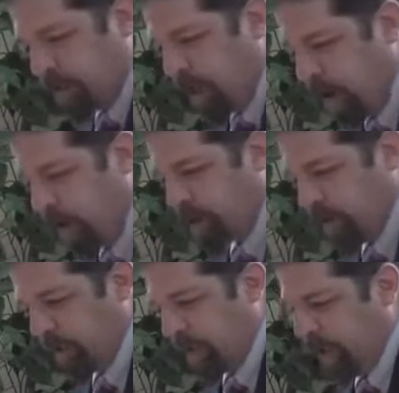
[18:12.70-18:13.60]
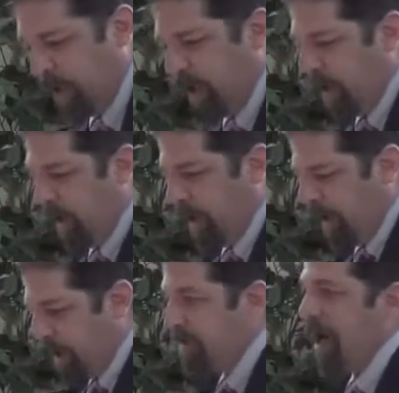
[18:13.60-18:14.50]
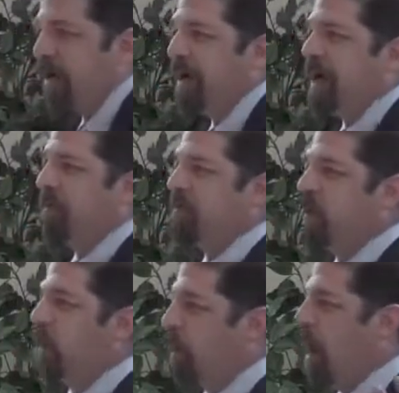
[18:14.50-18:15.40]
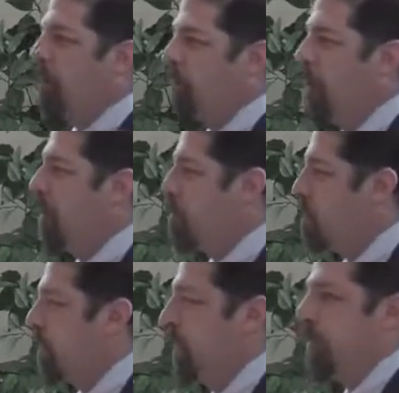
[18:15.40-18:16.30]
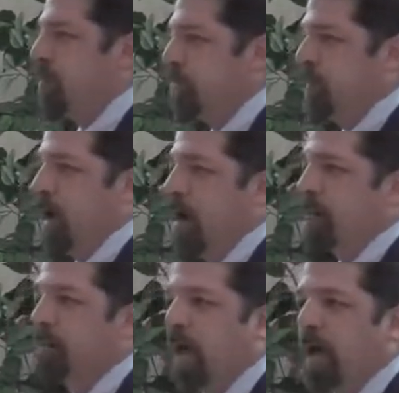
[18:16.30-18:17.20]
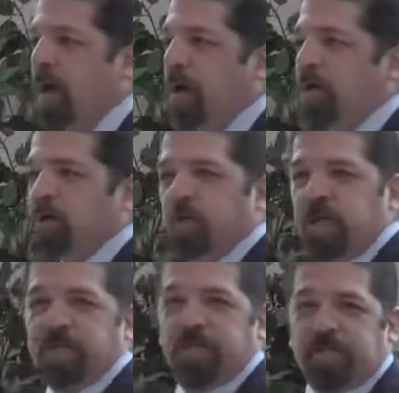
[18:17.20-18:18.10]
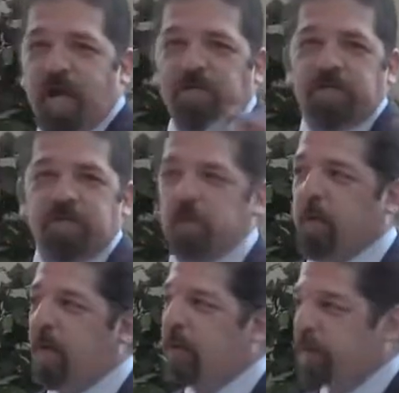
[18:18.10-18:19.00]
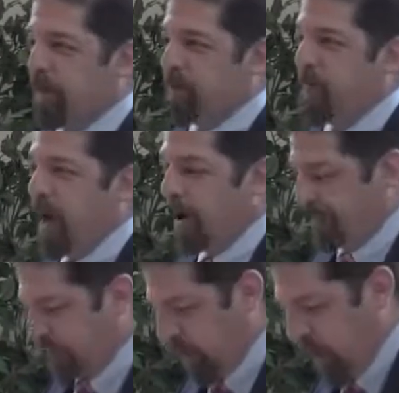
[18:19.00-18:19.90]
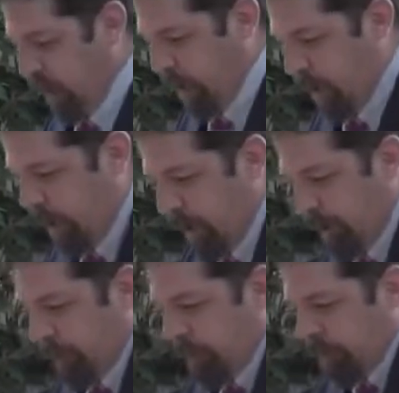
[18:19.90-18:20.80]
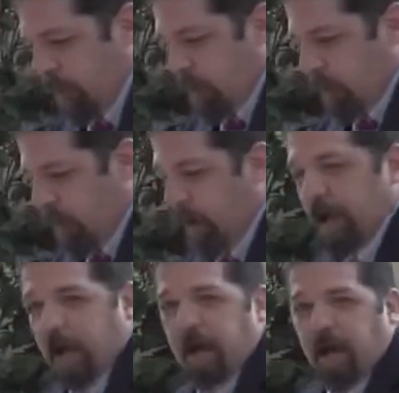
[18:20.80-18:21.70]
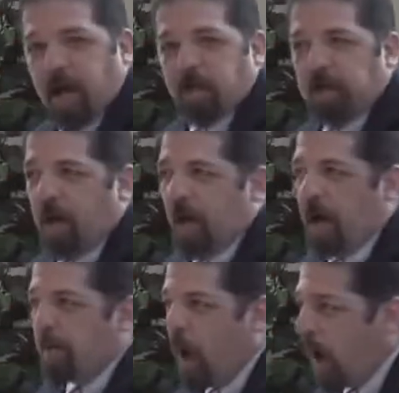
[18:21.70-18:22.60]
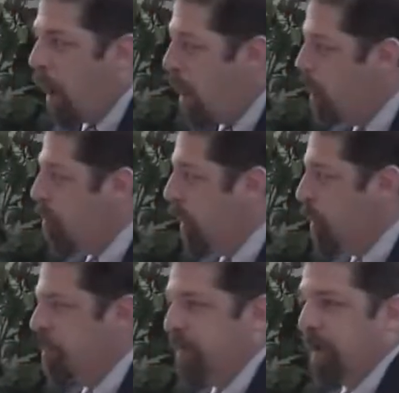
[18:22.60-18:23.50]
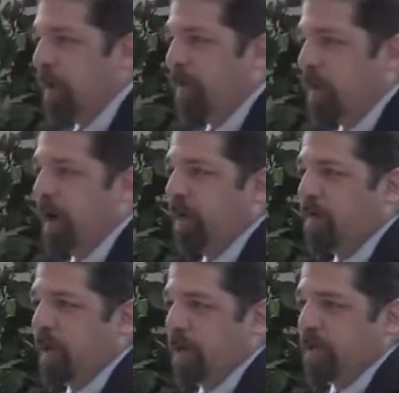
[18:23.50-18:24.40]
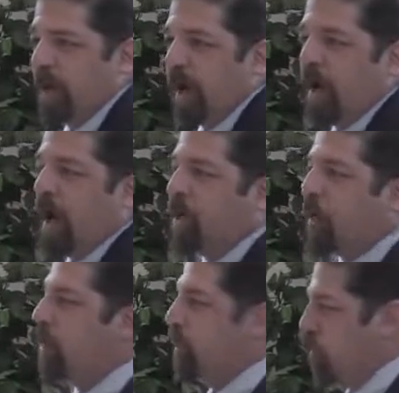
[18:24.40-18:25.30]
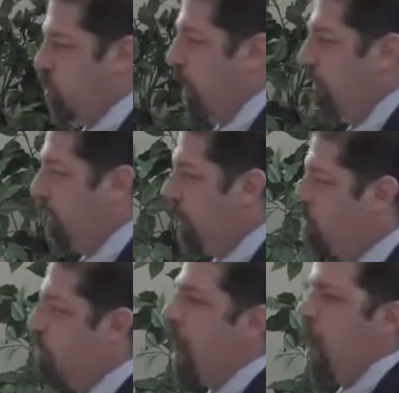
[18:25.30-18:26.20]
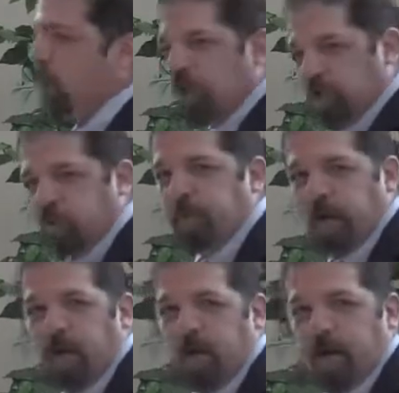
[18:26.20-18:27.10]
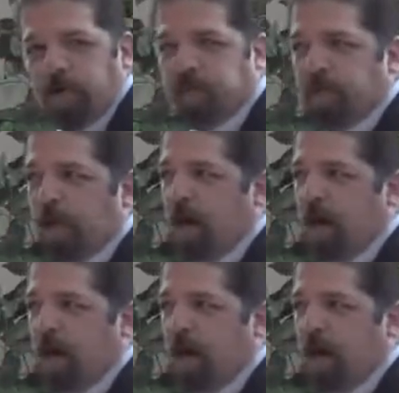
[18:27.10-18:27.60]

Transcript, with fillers: intelligently, he said to him, You are not far from the kingdom of God. So Jesus doesn't disagree with this man. Well, again, I'm hoping you're feeling the weight of this. And I do it this way because my own experience